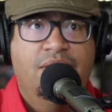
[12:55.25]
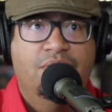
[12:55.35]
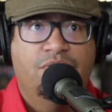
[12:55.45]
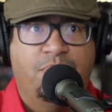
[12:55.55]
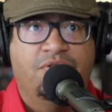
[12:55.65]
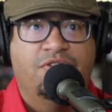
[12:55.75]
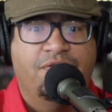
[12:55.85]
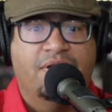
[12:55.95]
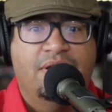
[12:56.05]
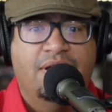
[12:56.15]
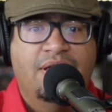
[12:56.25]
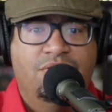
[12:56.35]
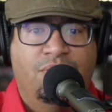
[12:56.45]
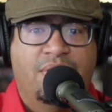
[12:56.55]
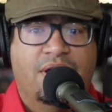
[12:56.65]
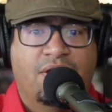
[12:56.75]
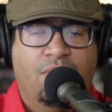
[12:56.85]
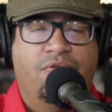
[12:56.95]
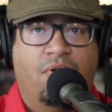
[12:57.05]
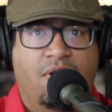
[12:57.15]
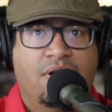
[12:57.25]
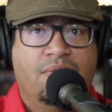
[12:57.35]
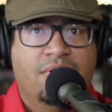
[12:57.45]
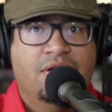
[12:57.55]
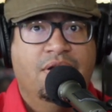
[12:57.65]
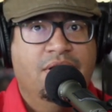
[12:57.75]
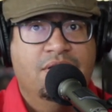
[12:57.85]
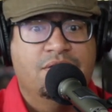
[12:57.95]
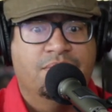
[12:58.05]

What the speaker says: specifically doing a go for it when you didn't need